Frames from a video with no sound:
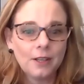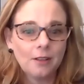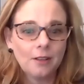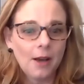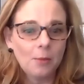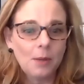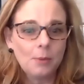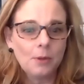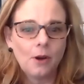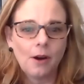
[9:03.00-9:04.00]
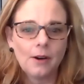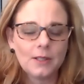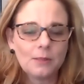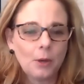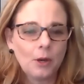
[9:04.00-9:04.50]
a lot of people are
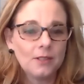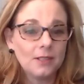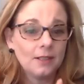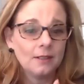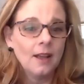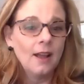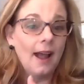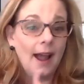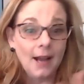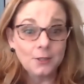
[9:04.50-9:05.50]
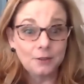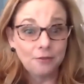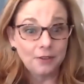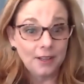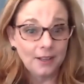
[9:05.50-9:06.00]
experiencing
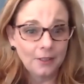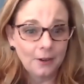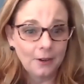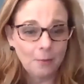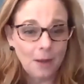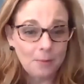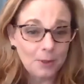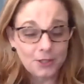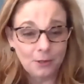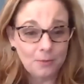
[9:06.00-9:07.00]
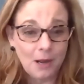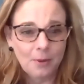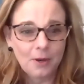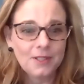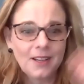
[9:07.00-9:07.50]
atrophy in their membership
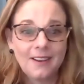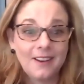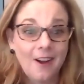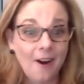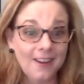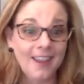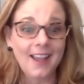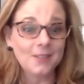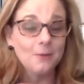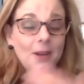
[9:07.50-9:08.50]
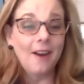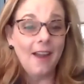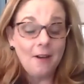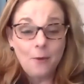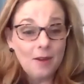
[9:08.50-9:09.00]
numbers, and in our case, we
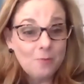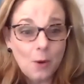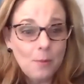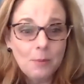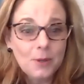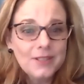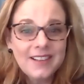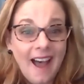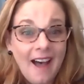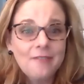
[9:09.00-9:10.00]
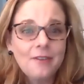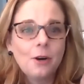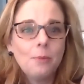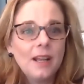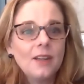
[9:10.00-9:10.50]
have more members than
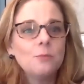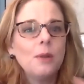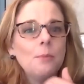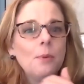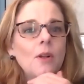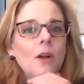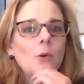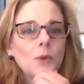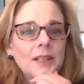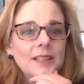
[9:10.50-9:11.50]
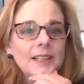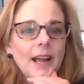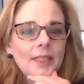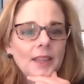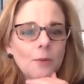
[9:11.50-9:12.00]
ever because people are really,
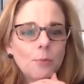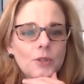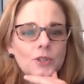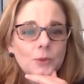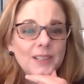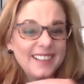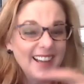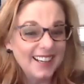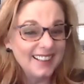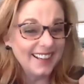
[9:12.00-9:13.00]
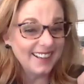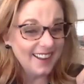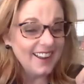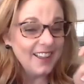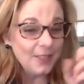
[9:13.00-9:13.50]
I think, pursuing kind of like
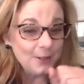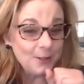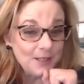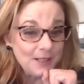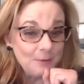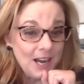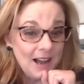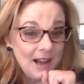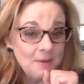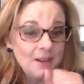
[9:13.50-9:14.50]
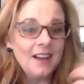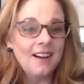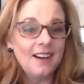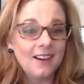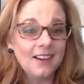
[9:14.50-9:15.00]
their dream job.
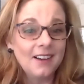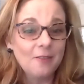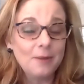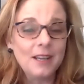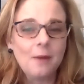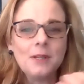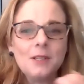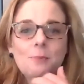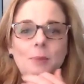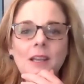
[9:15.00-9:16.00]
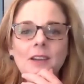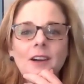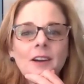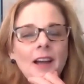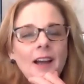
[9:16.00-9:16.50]
Of becoming a
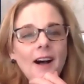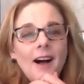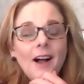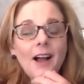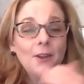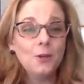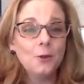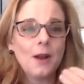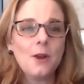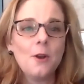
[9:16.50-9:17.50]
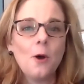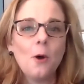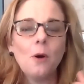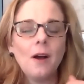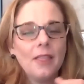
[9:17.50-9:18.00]
speaker. And you and I
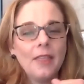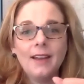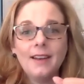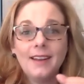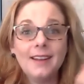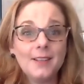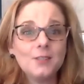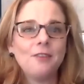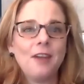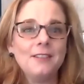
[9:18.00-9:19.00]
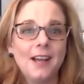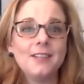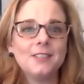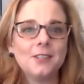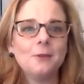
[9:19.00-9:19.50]
know that it is
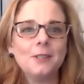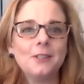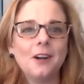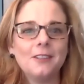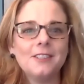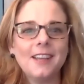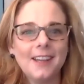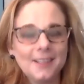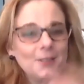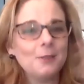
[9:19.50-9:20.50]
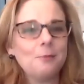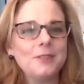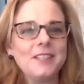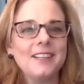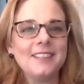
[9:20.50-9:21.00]
fantastic when you're on stage and you're
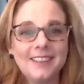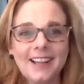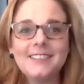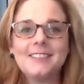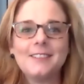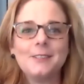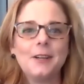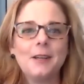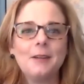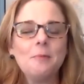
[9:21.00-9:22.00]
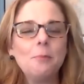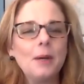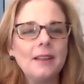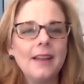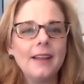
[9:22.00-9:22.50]
presenting. That's the dream.
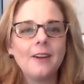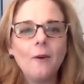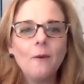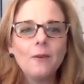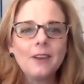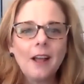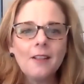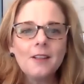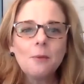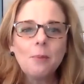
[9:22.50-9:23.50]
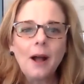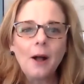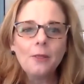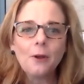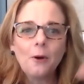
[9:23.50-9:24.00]
But like, tell us
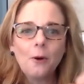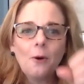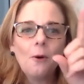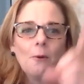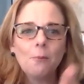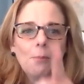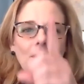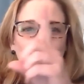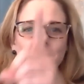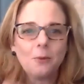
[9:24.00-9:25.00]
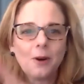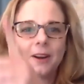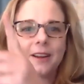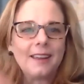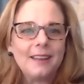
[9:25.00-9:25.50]
about the whole bunch of
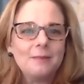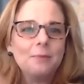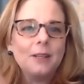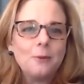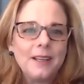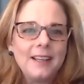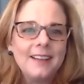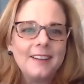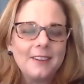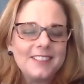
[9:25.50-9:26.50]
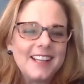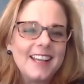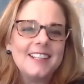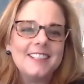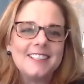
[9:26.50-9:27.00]
work in between
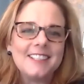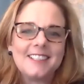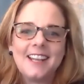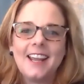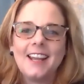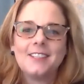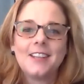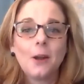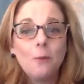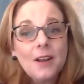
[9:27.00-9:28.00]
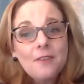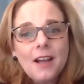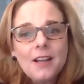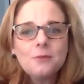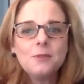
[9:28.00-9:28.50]
stage to stage. Like, what
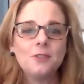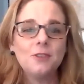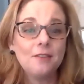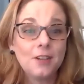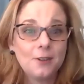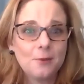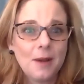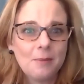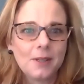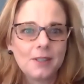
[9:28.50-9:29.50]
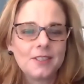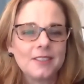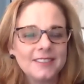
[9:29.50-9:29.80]
advice would you give to new members?